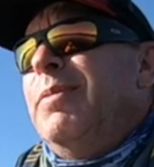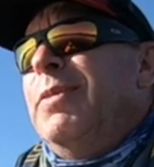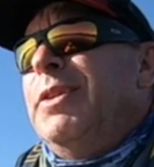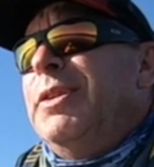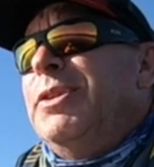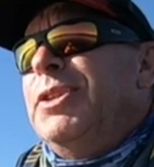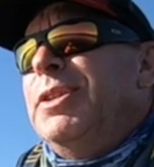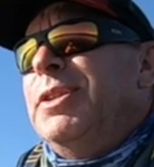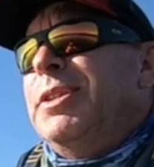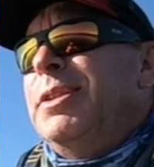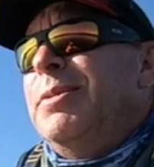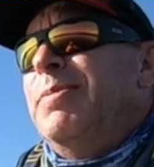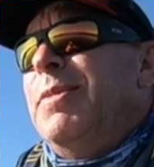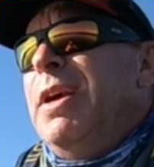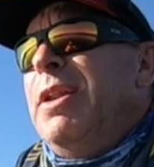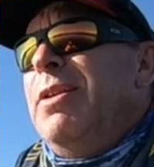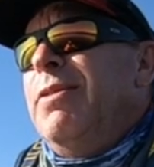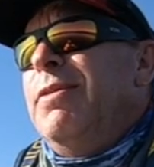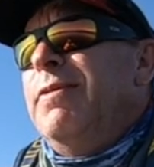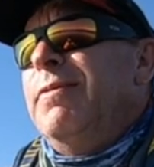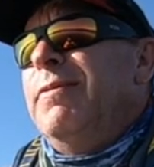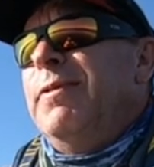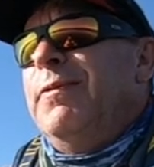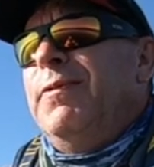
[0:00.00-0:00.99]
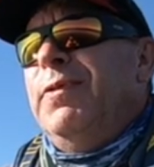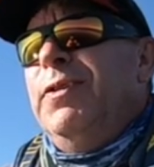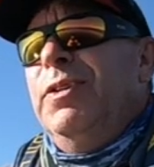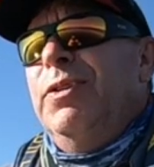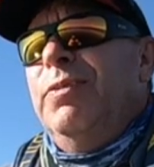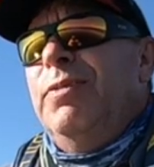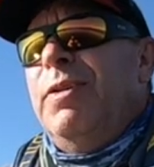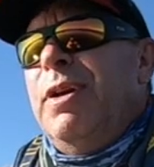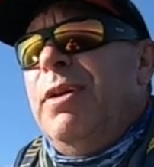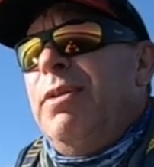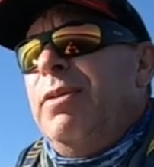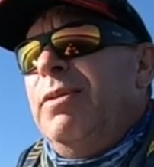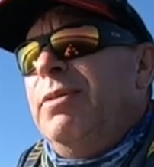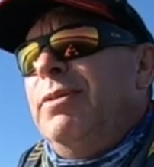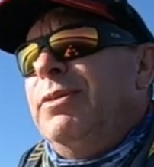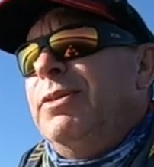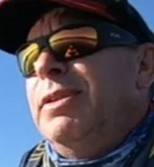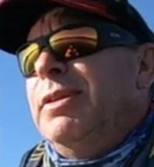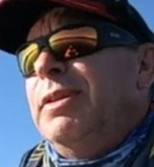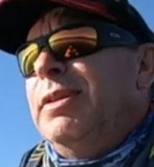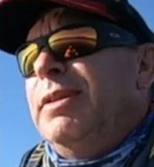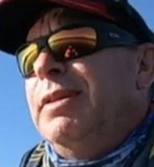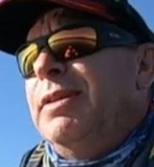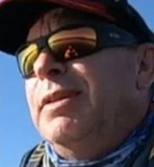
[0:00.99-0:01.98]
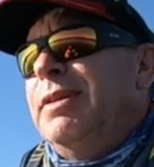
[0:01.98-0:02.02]
It's just a matter of a few
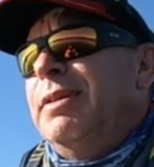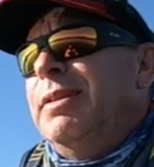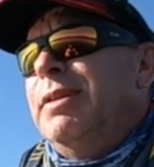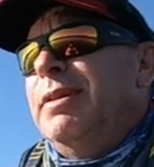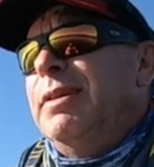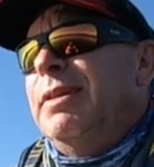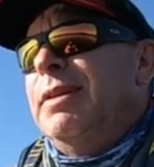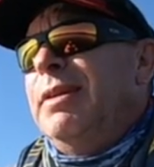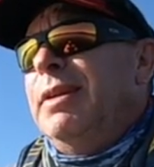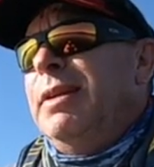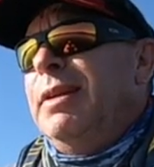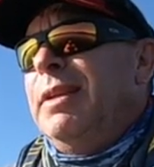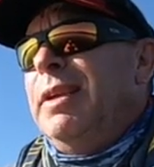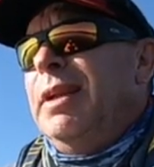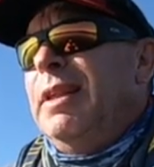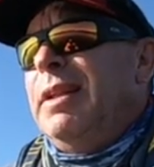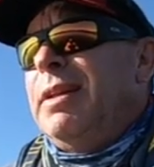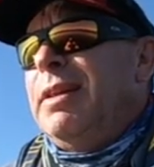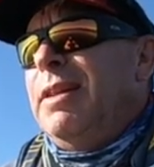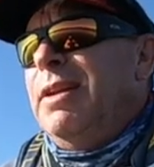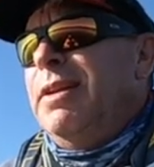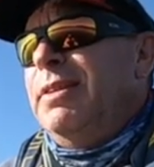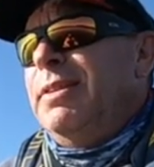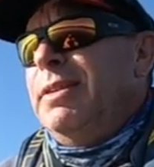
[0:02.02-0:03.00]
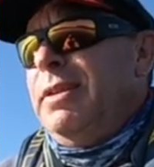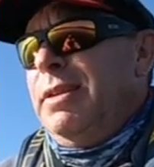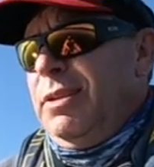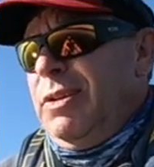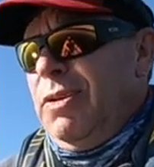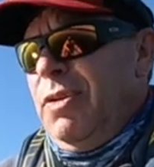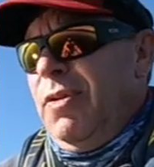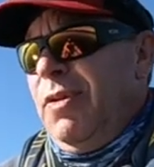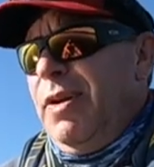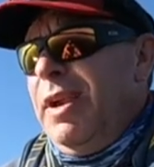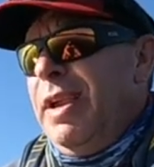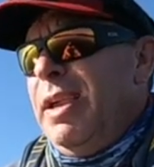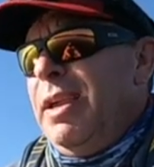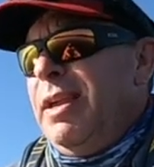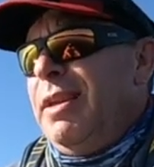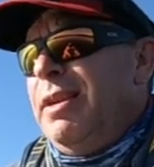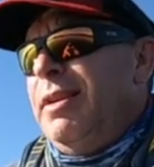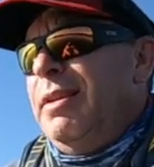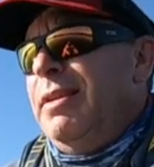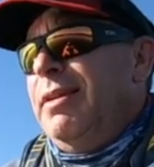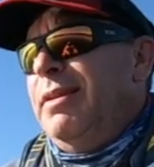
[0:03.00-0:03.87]
rolls, get close to the kayak,